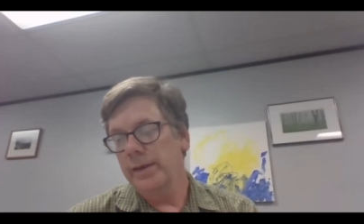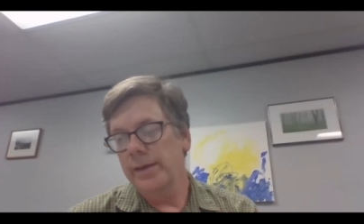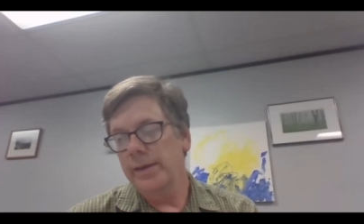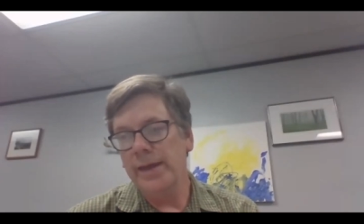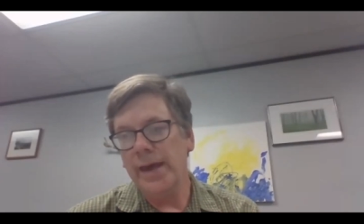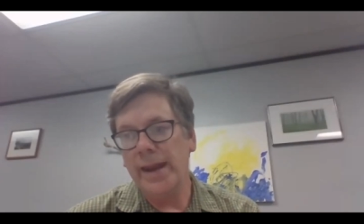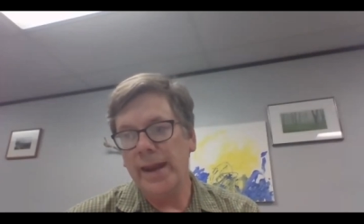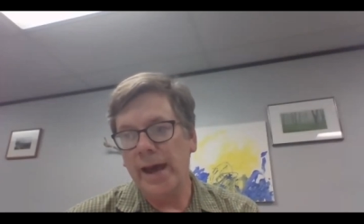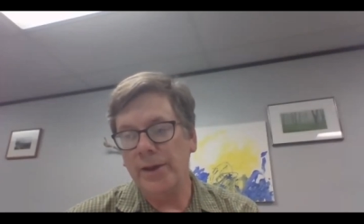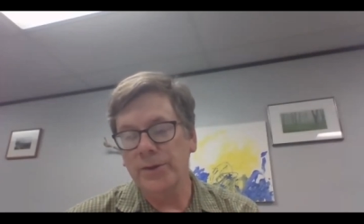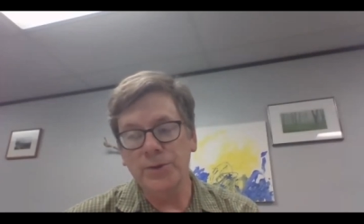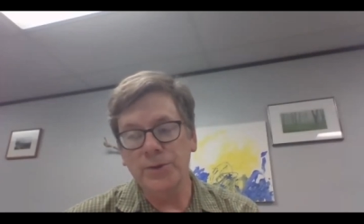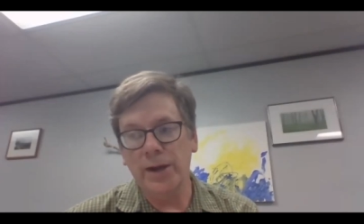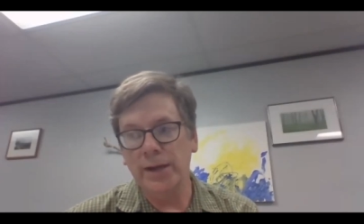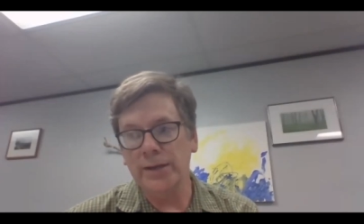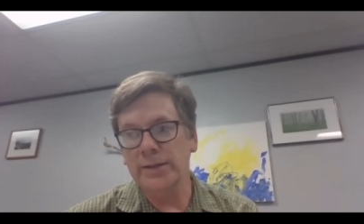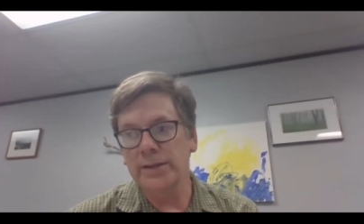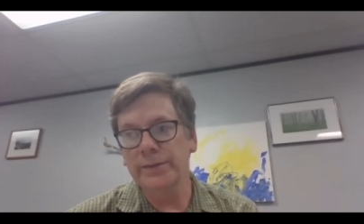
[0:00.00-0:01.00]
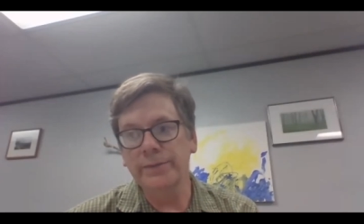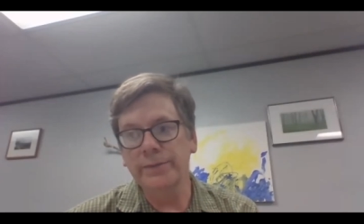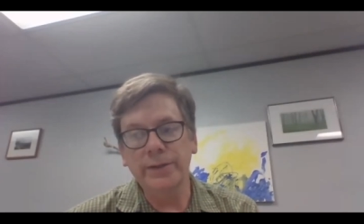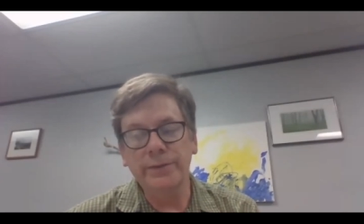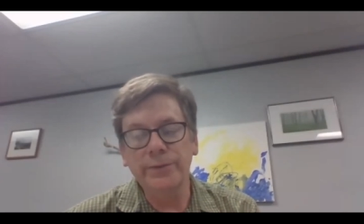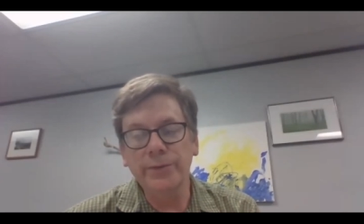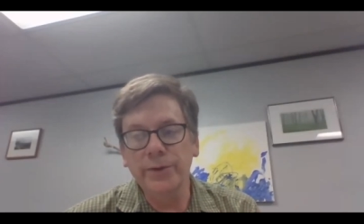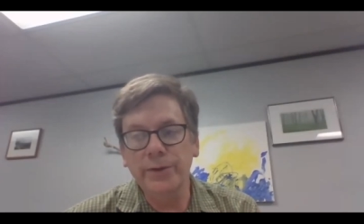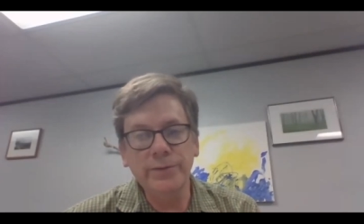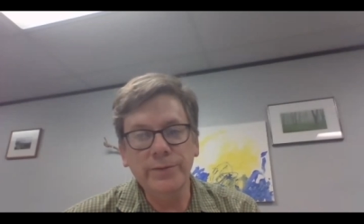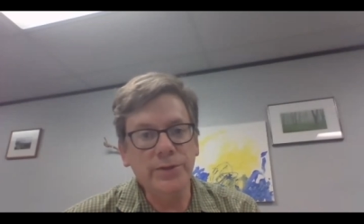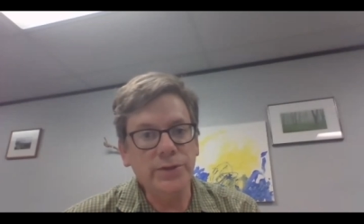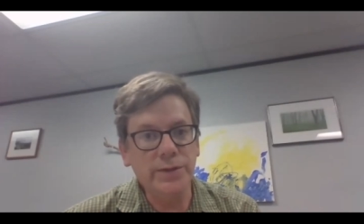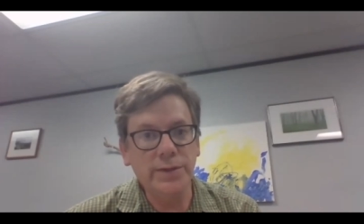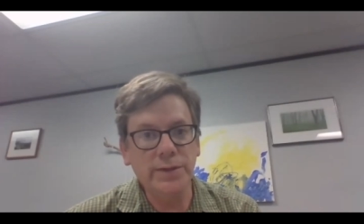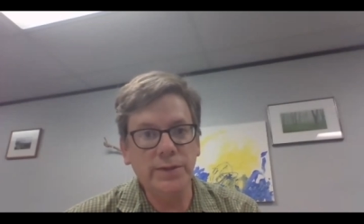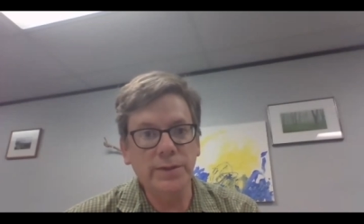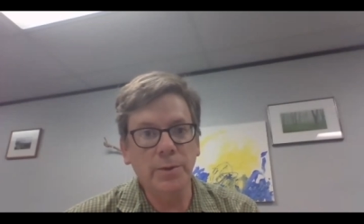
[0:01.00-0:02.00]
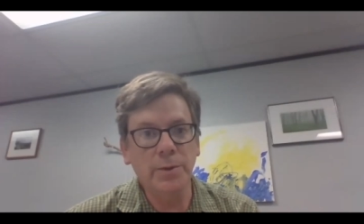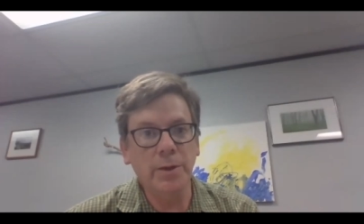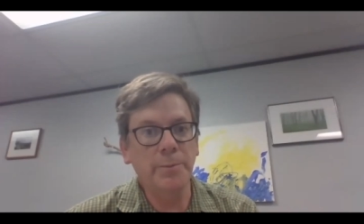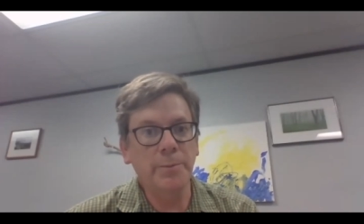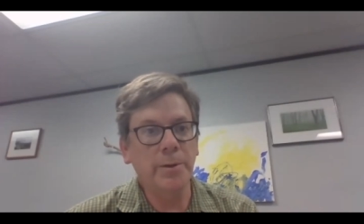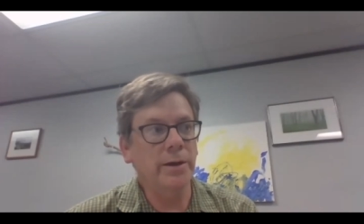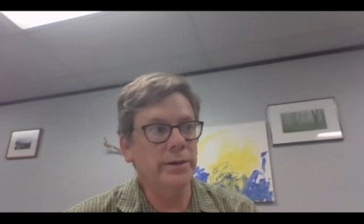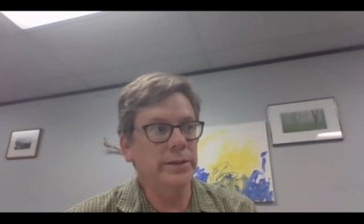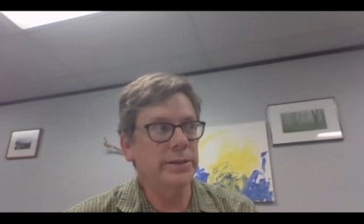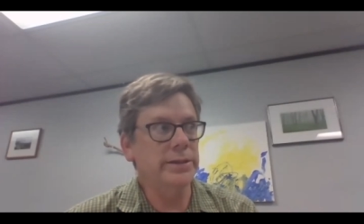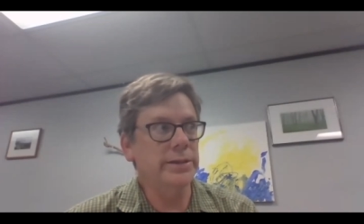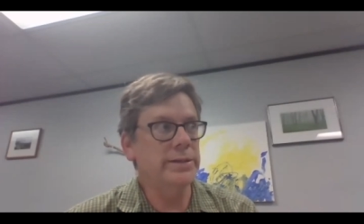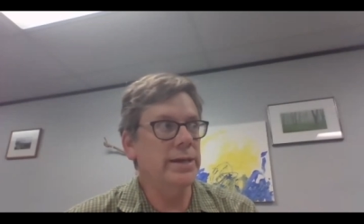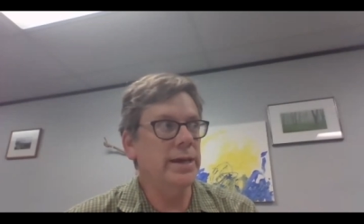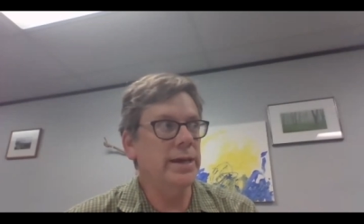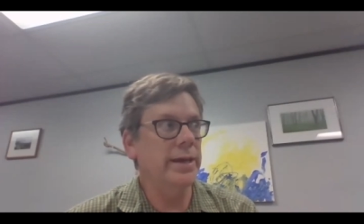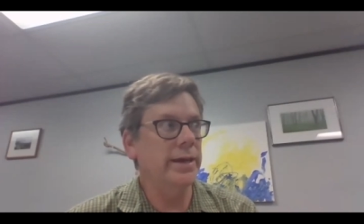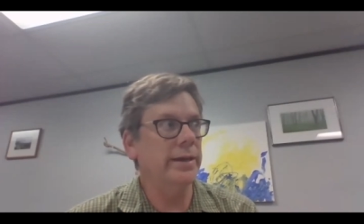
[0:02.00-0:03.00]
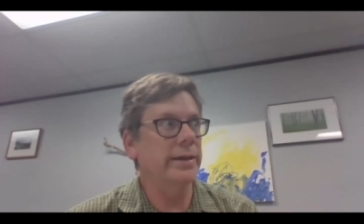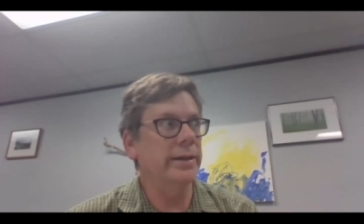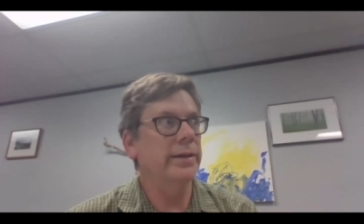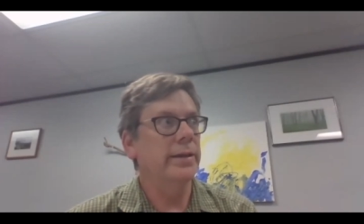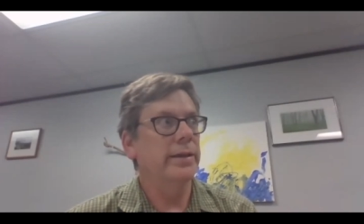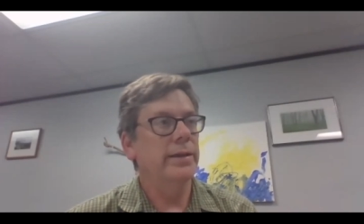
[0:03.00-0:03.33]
that outdoor activity for even just a small part of the day,